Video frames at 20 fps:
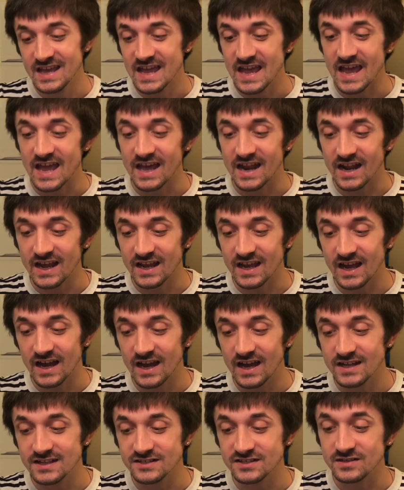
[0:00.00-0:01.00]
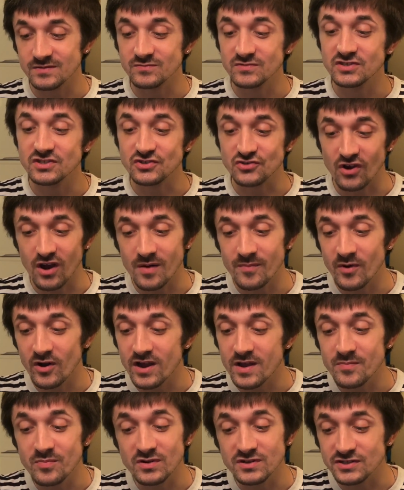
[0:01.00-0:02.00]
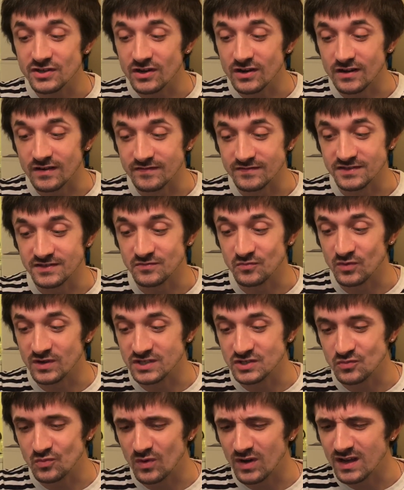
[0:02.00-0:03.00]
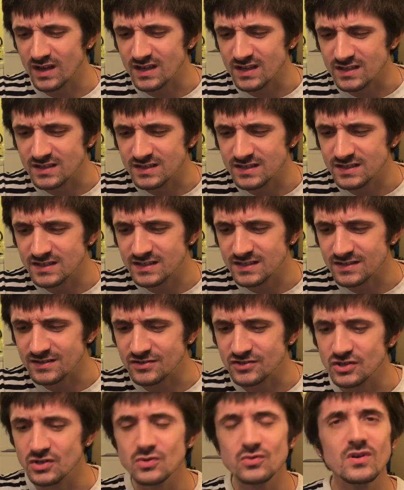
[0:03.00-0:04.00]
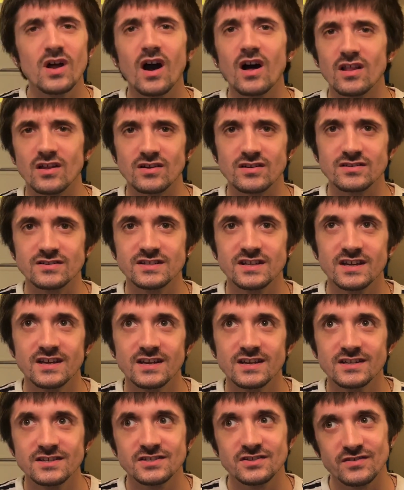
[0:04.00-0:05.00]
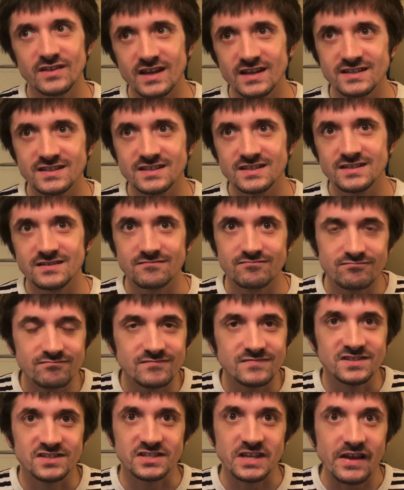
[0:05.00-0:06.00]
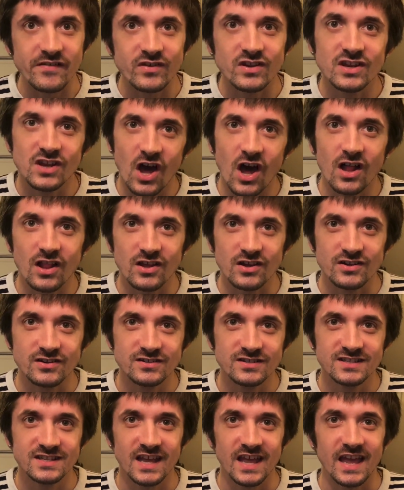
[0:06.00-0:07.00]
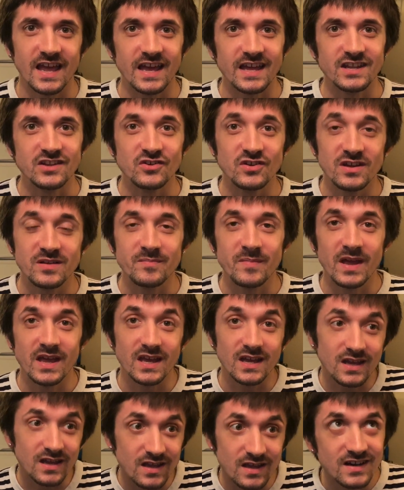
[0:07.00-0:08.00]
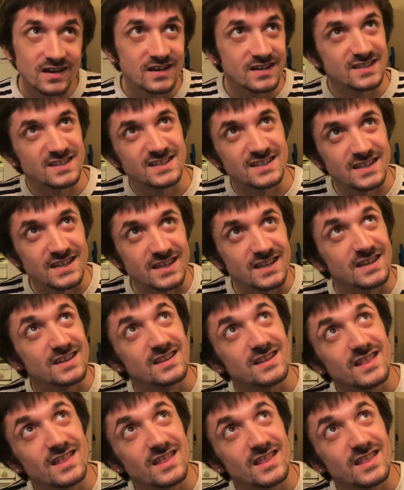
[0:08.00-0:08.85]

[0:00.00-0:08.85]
and I got some strawberry preserves, which was $2. So that's $7, and you can make, let's see,